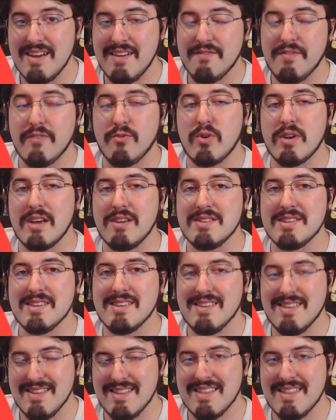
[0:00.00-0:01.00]
For everyone else,
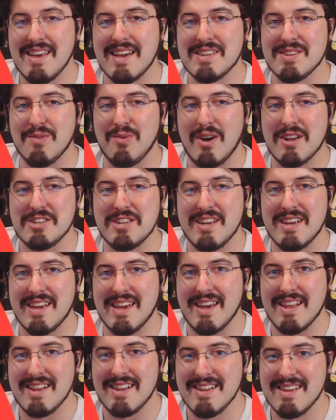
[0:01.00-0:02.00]
thanks for watching
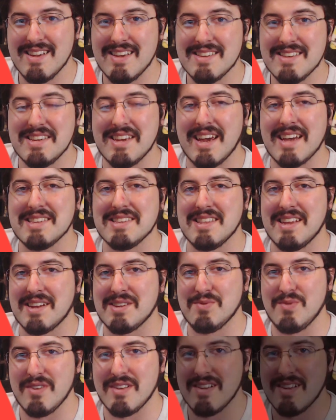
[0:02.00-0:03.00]
again. See you guys in the
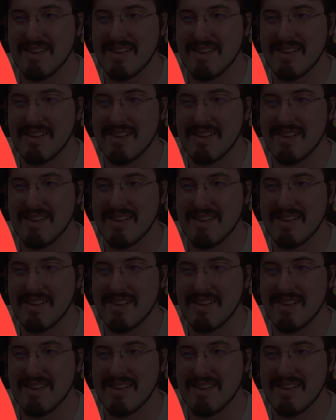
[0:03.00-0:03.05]
next one.